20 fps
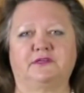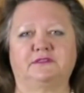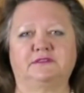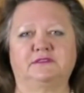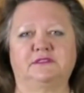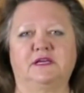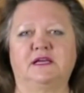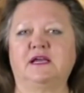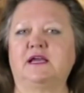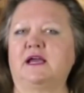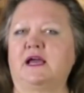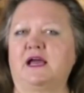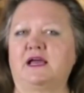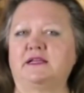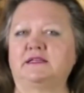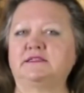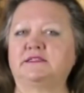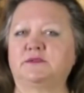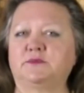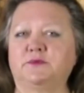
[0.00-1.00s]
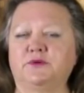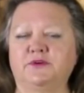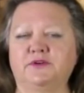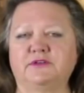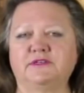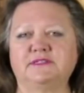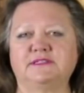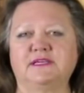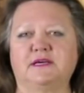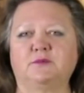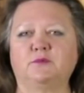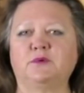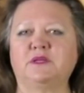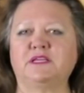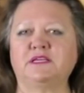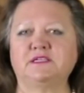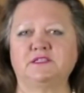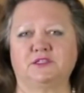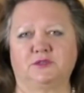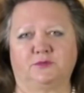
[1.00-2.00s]
quote, Africans want to
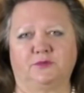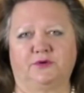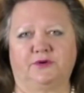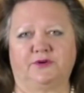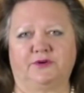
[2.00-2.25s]
work,